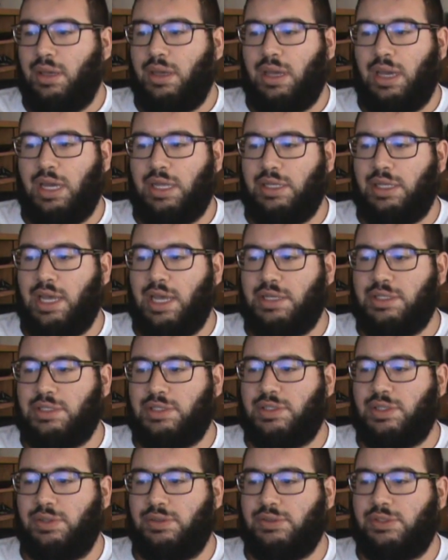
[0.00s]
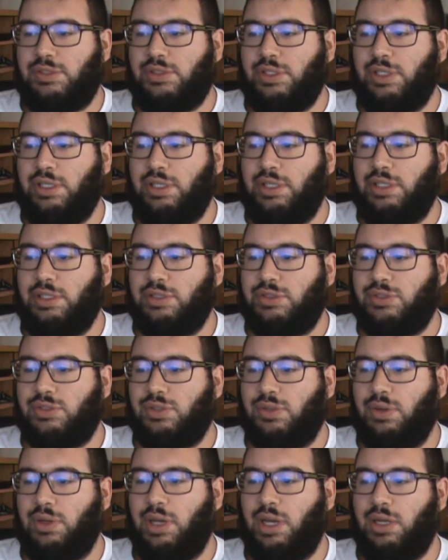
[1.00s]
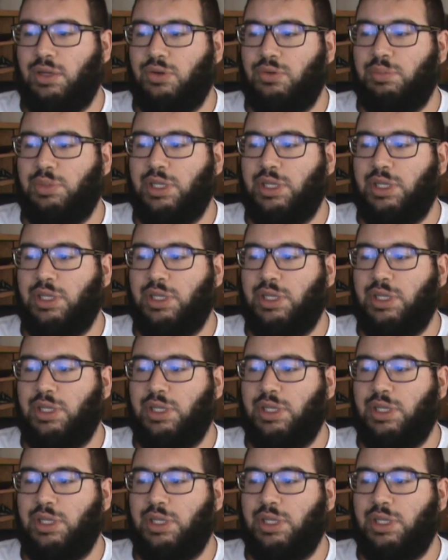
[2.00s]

I just don't see Soriano